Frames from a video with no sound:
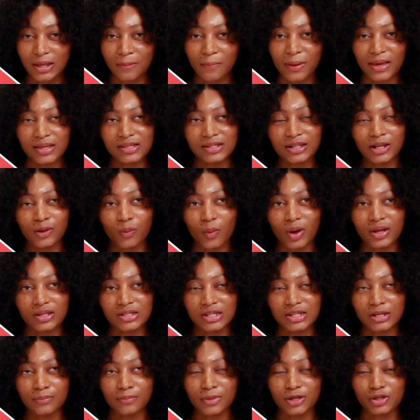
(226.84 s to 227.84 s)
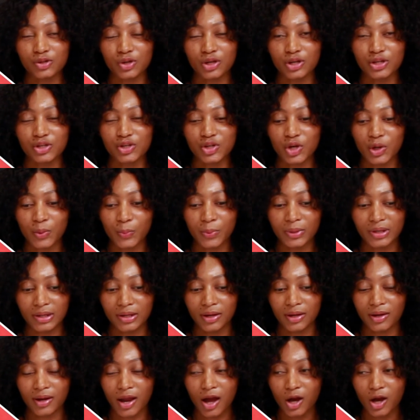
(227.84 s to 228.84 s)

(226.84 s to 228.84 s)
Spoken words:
They basically wanted me to interpret in an